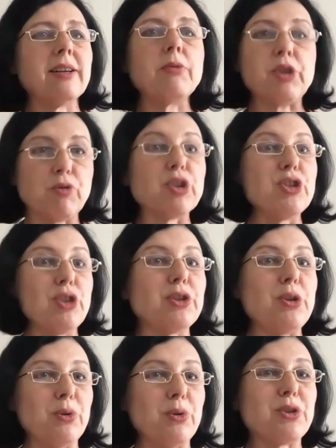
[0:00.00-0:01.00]
which was
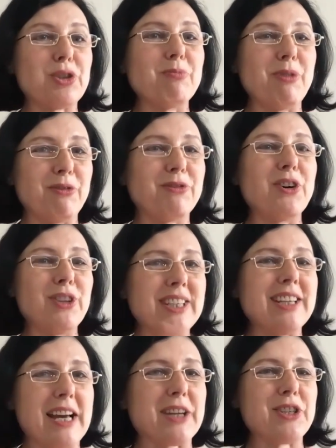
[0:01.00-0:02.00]
not used before the
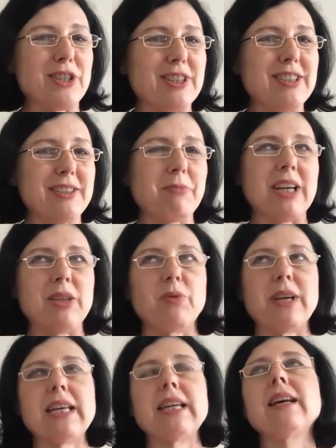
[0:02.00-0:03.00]
elections, by the way.